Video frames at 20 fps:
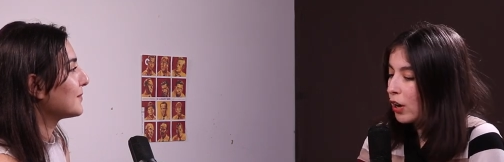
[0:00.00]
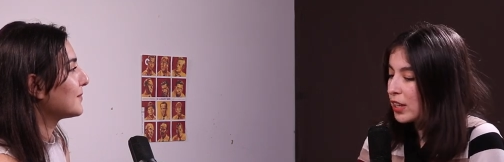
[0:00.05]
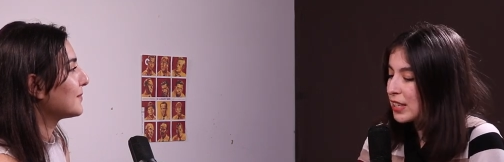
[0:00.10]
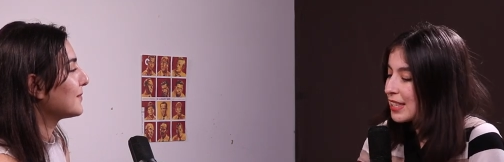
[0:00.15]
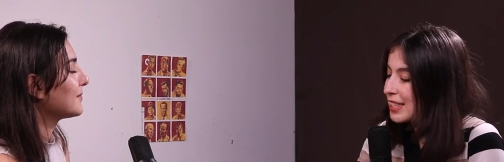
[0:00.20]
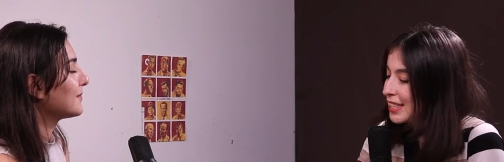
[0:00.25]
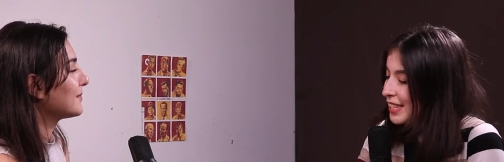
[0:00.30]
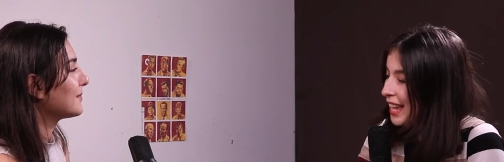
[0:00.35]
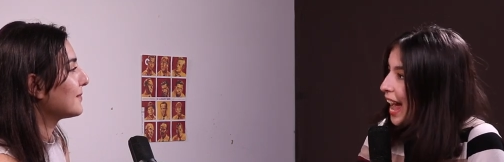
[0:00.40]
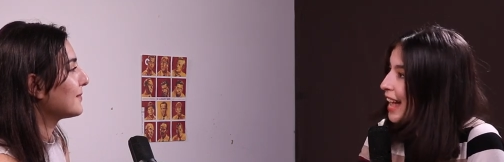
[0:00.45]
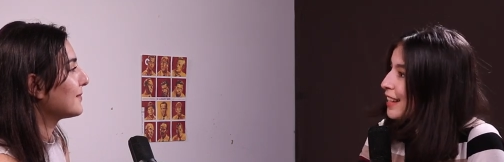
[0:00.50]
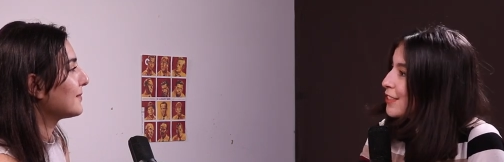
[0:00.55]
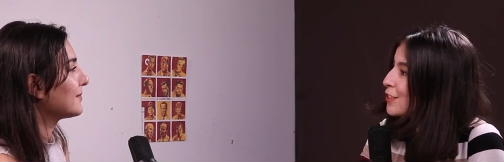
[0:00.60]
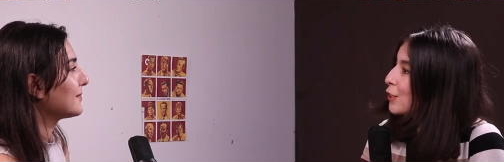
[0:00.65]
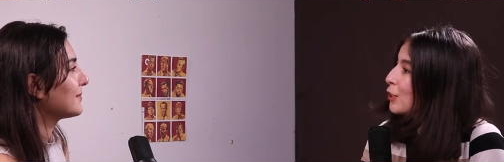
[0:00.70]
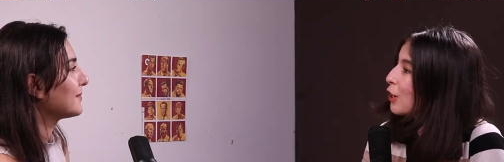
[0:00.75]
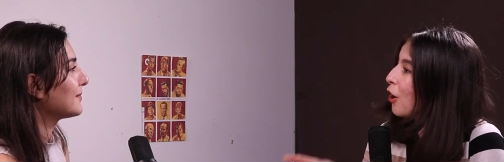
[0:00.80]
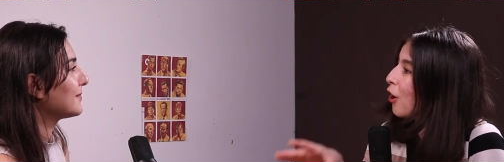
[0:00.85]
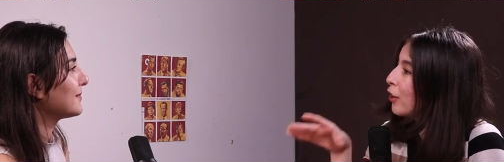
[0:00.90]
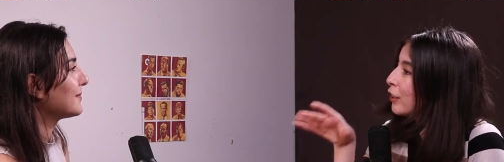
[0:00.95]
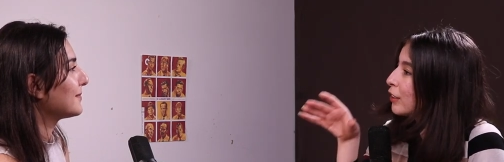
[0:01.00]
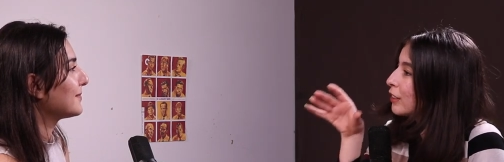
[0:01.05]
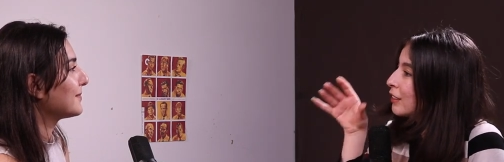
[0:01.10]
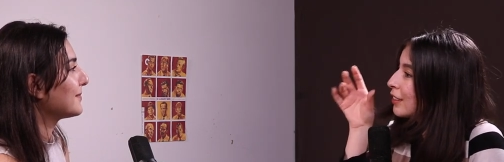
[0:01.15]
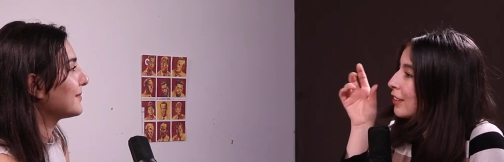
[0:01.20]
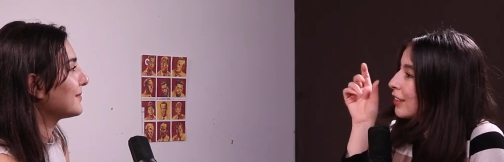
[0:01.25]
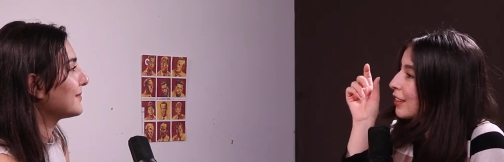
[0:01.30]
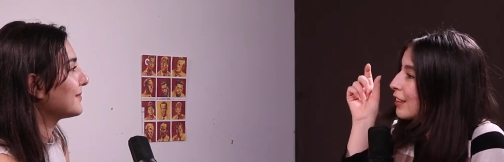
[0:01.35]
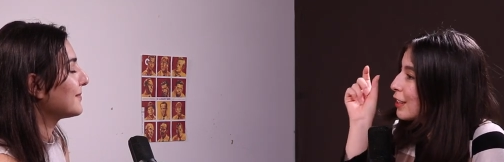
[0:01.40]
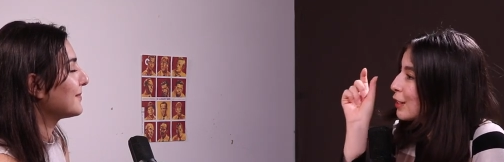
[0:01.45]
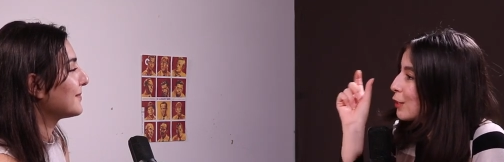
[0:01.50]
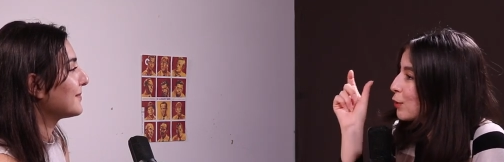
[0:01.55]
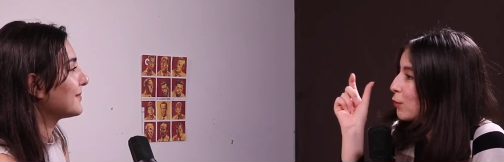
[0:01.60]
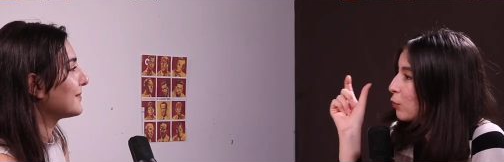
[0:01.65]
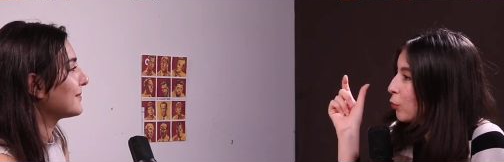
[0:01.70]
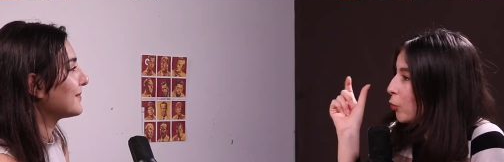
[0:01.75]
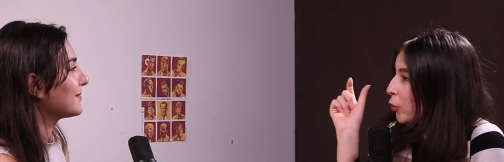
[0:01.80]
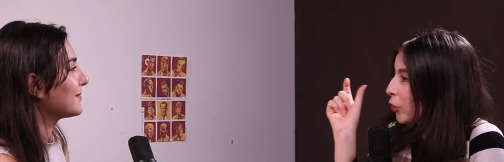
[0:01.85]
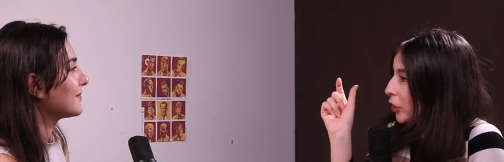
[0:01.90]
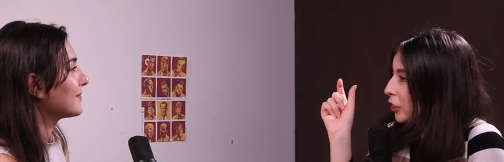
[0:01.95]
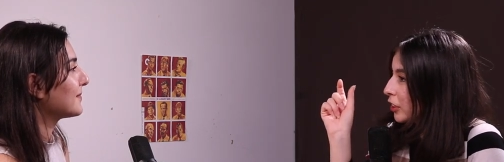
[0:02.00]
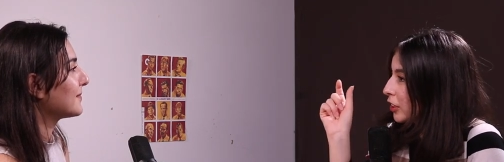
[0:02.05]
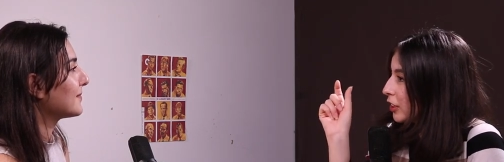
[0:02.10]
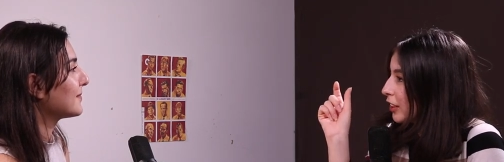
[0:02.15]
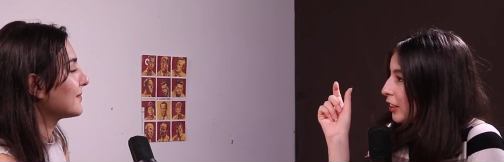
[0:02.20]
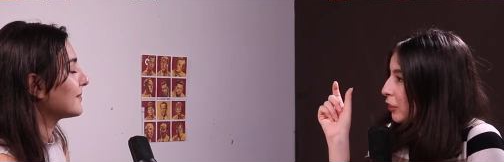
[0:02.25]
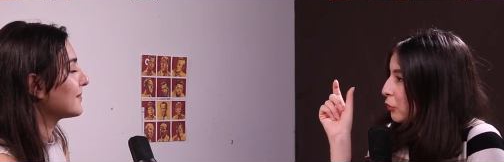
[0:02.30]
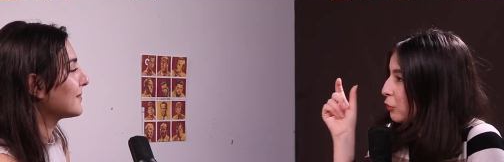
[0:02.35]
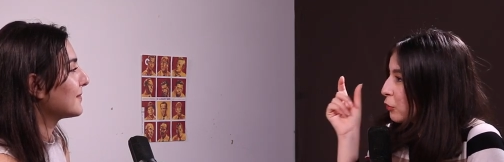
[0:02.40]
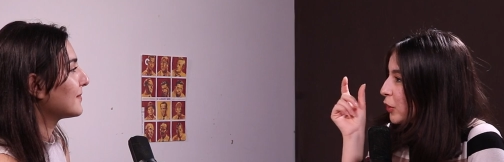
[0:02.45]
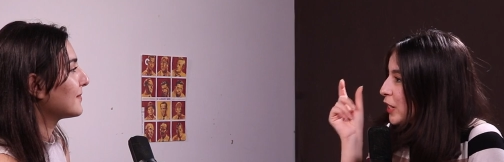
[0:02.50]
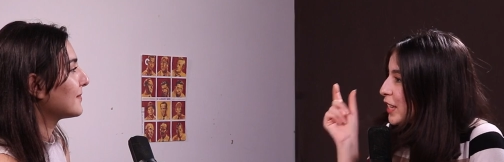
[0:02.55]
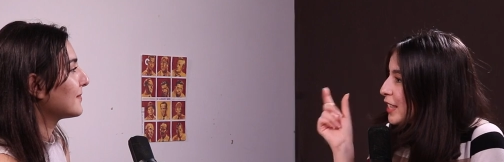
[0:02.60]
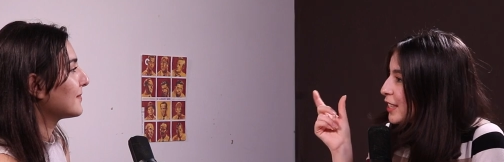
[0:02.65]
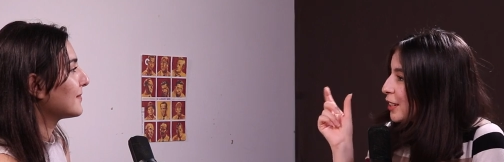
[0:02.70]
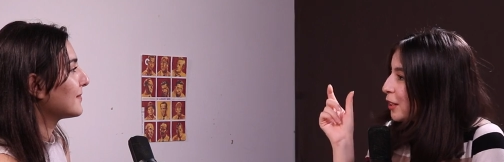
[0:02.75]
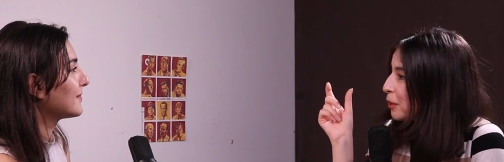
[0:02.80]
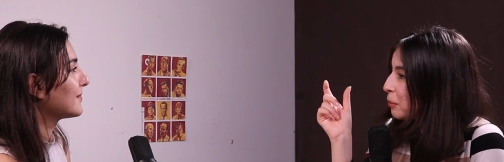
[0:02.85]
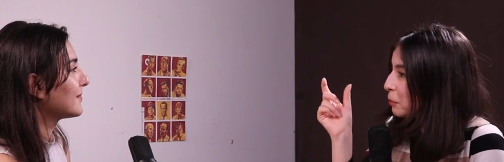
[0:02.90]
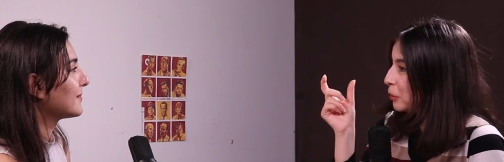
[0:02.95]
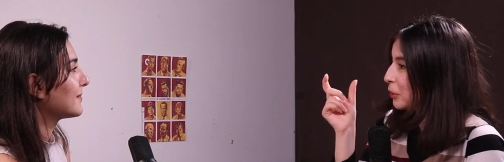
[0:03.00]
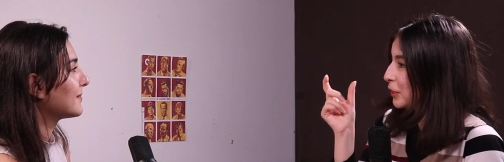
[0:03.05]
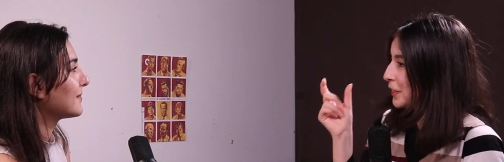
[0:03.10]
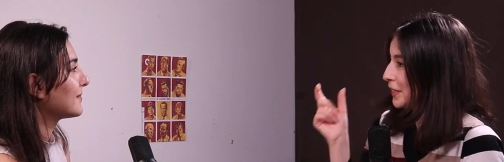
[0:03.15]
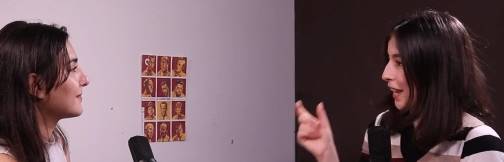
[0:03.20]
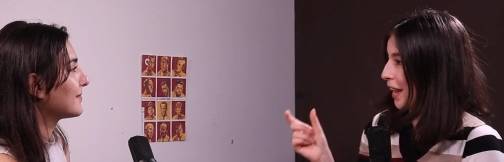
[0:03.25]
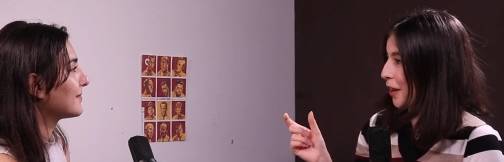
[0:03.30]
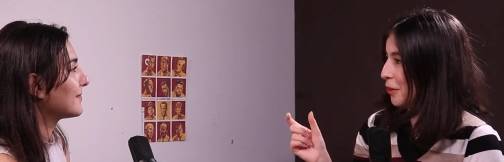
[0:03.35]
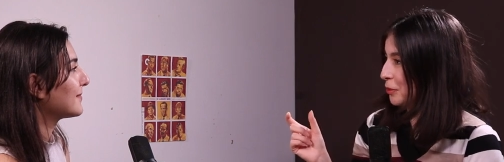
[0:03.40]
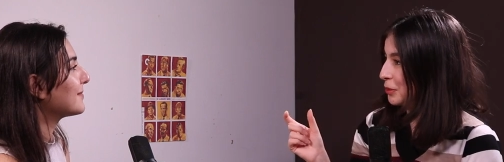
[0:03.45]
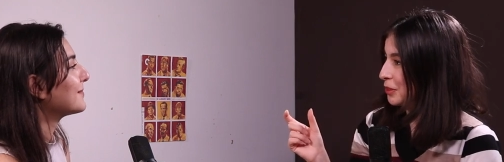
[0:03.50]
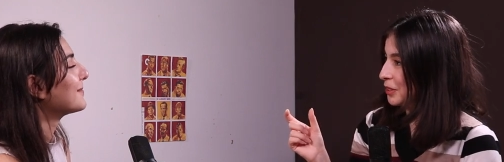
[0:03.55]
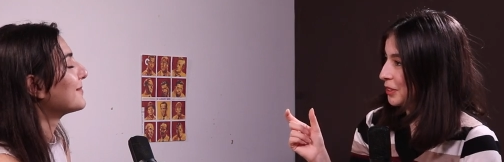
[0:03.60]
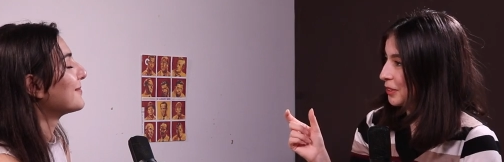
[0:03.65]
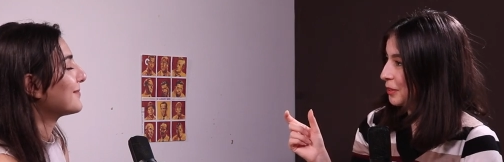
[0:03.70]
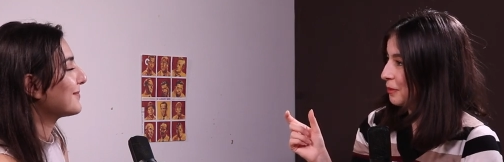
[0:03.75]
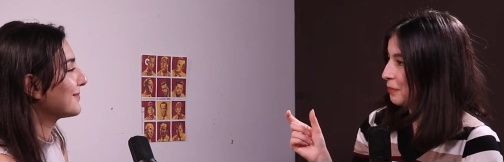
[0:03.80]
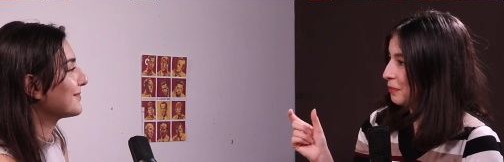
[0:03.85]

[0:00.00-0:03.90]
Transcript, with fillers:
Speaker 1: stands on this word, reasonable doubt.